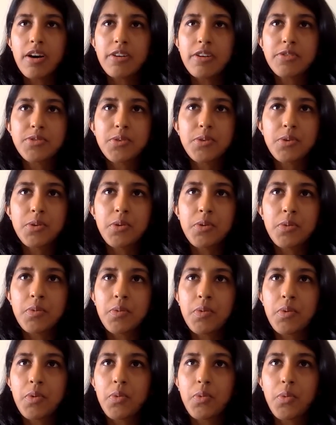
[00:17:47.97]
So
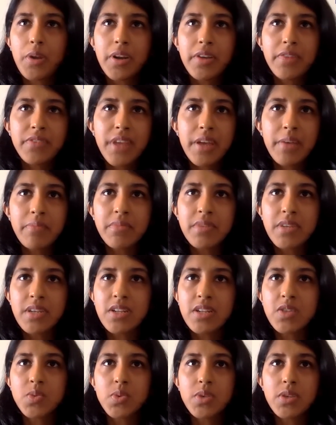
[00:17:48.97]
one of them
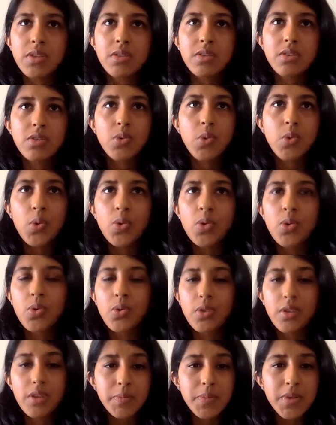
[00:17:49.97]
deals with gold
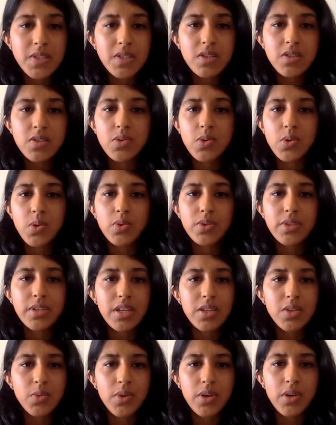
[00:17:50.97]
loan and business loan, the
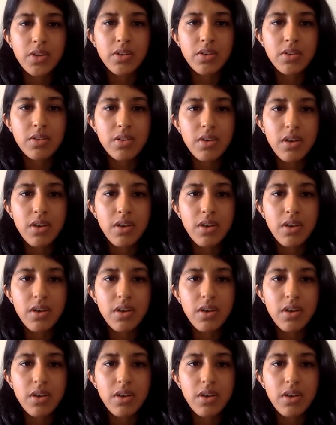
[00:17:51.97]
other one